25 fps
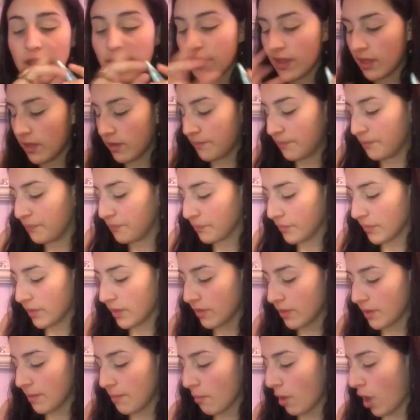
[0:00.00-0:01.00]
and then
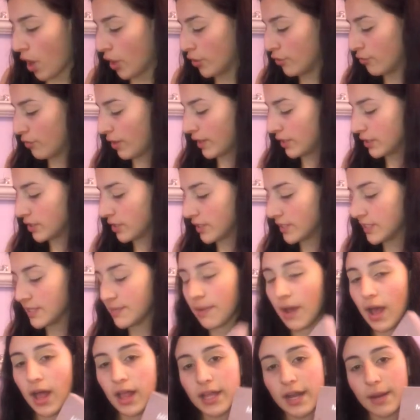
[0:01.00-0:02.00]
the Modern Renaissance
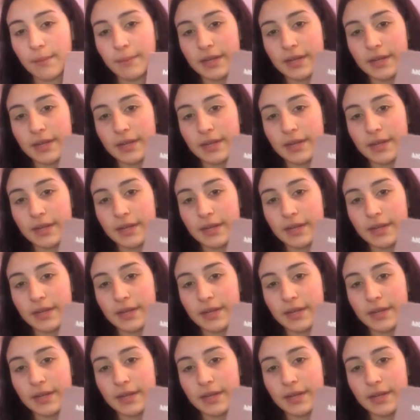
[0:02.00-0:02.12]
palette.